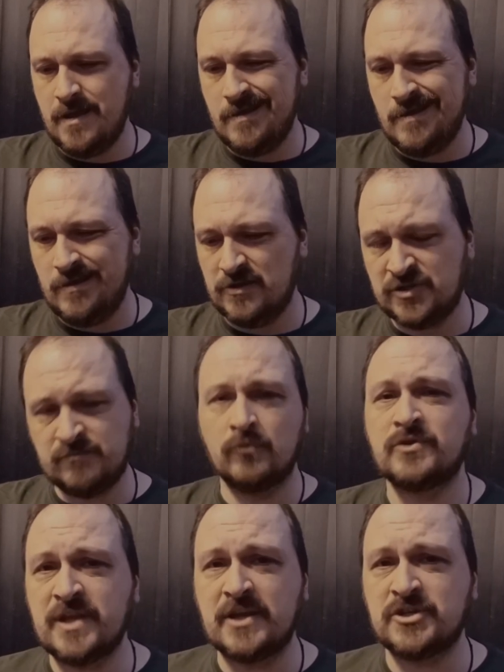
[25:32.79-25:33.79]
Small
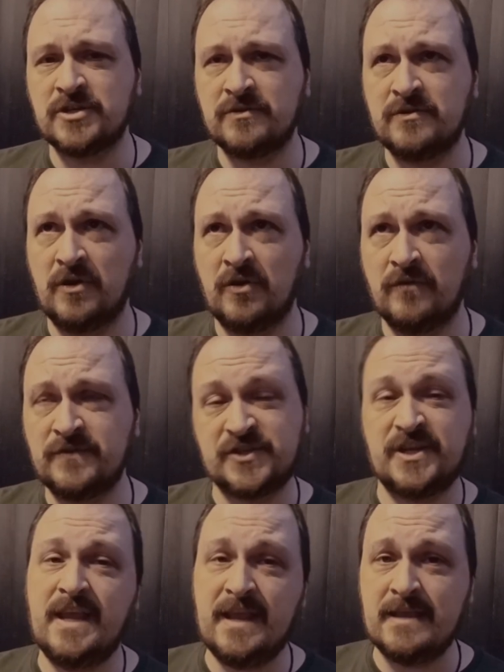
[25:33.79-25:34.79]
section of
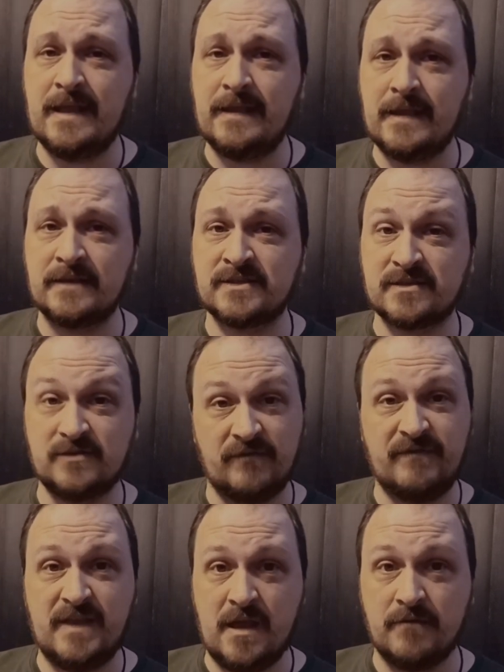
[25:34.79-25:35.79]
CD discs, like
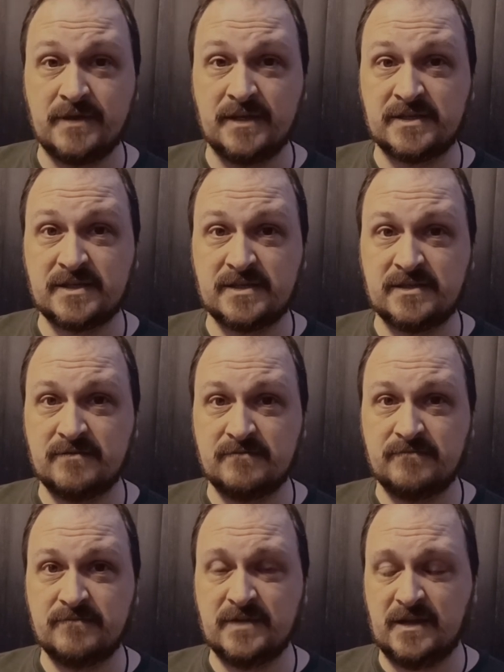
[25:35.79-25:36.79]
video discs.
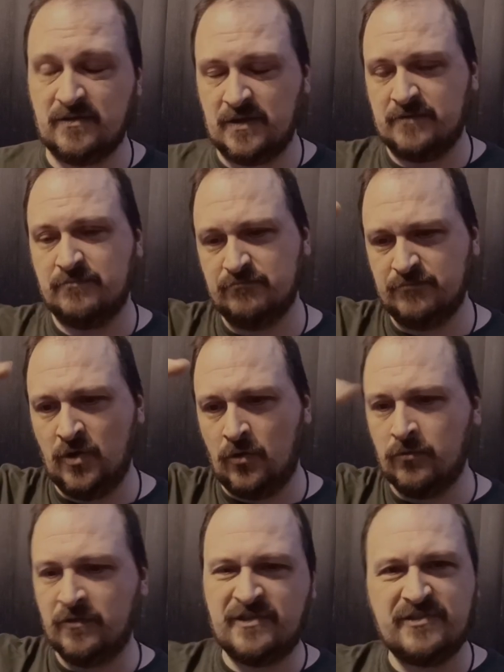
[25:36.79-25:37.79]
They're like
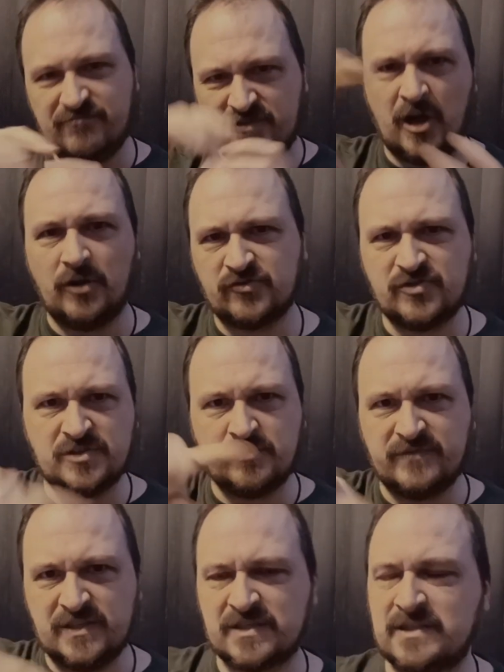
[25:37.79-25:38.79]
long cartridges with
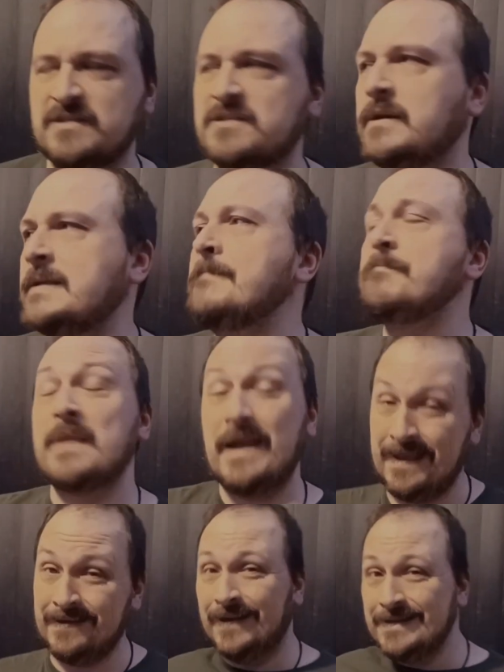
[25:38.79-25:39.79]
discs inside. And
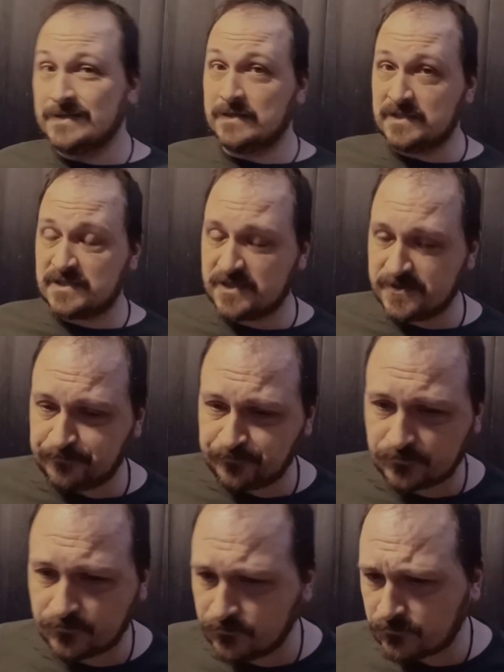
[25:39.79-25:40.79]
laser discs.
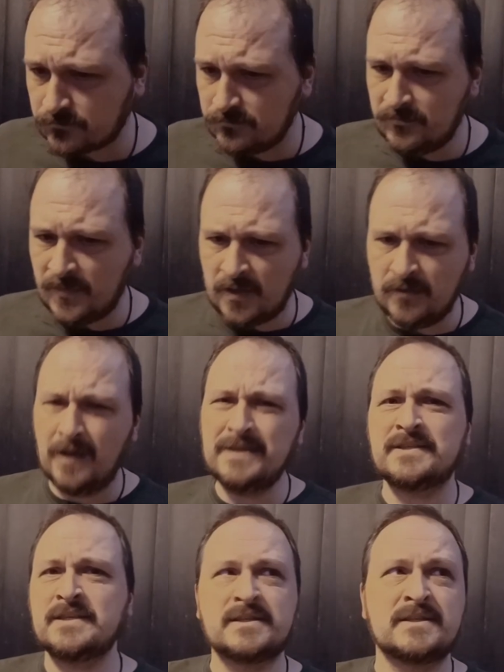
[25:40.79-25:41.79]
Laser
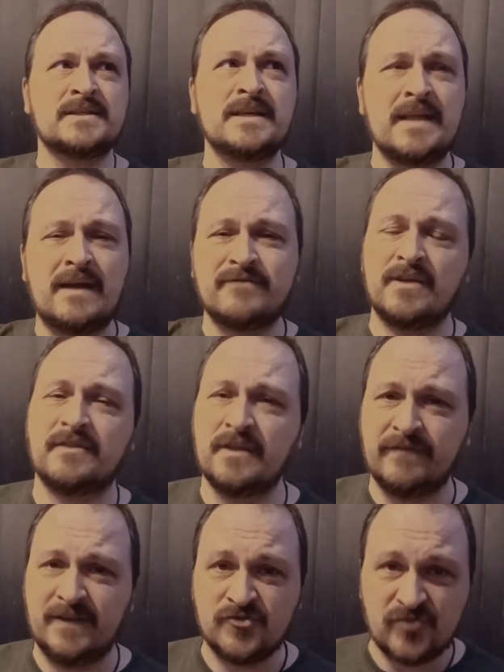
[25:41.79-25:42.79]
discs didn't have nothing of
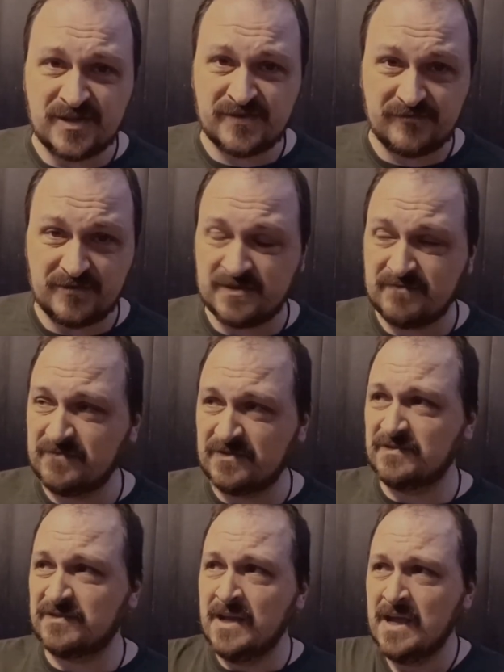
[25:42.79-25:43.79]
interest for us because
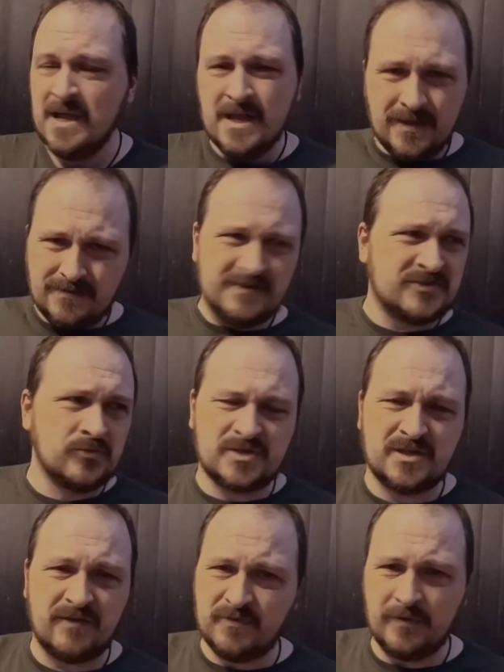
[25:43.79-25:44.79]
it's all
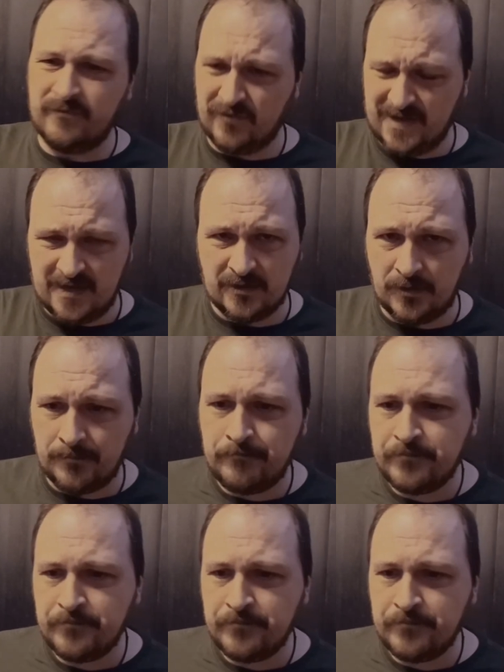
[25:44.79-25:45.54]
stuff that we've already got.